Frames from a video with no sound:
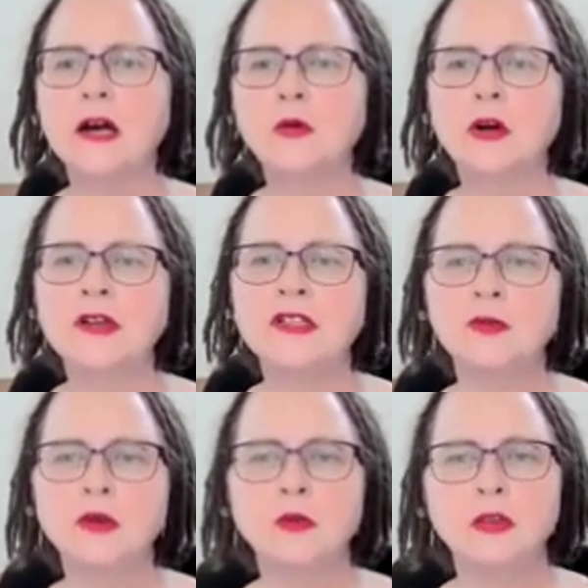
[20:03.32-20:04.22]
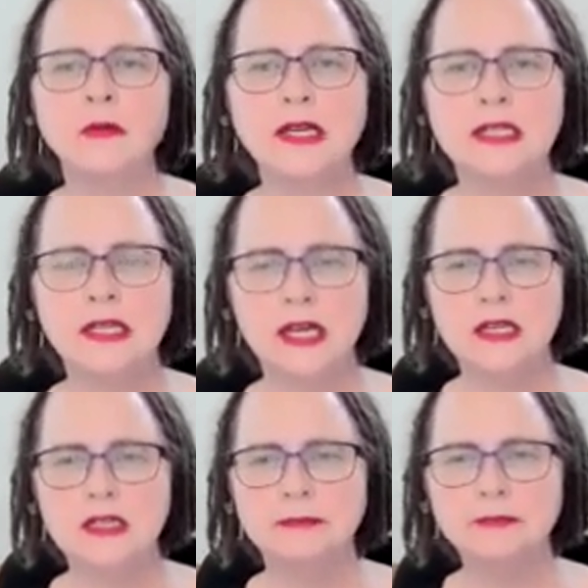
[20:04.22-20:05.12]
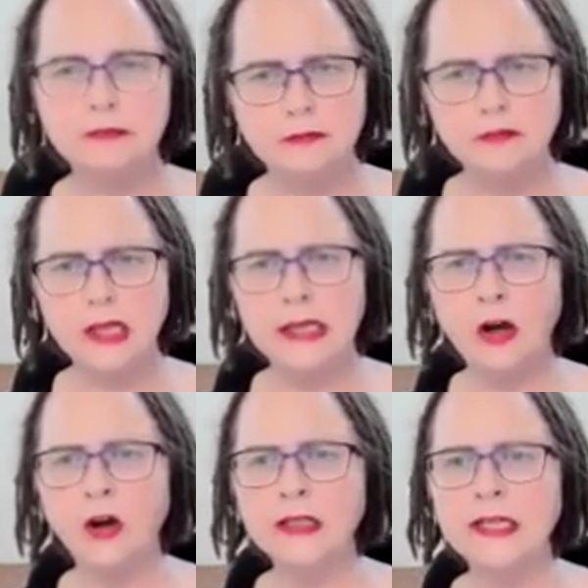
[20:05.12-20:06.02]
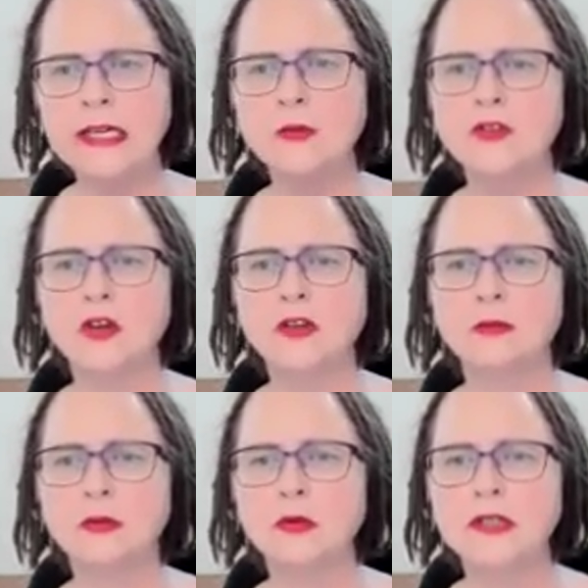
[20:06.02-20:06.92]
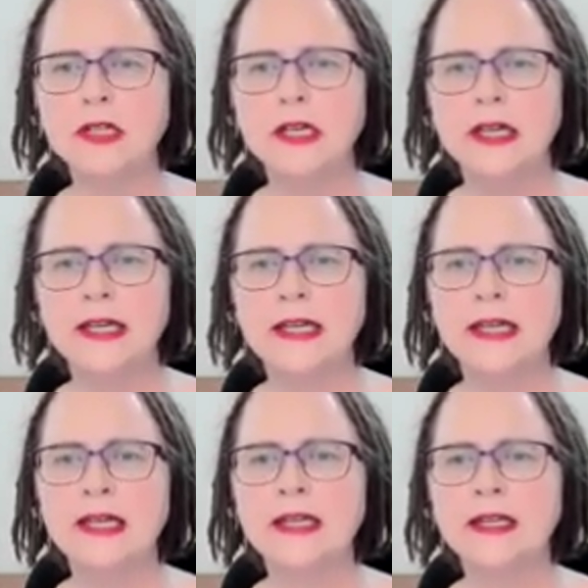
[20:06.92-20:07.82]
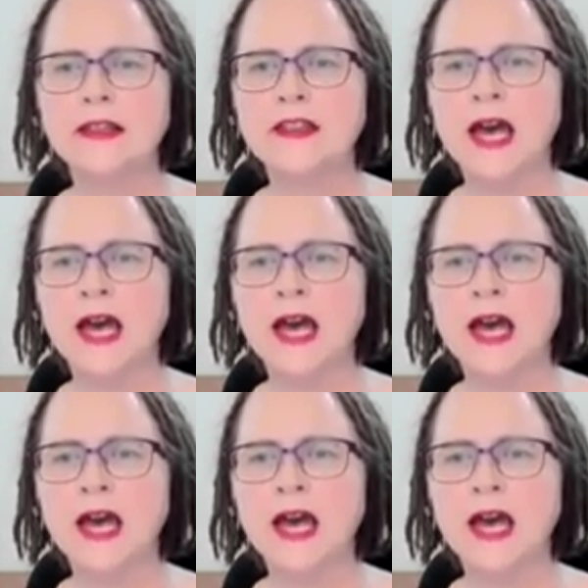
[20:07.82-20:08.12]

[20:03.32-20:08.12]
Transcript: I will go swimming with my dad. Now, holidays was on the board, and in and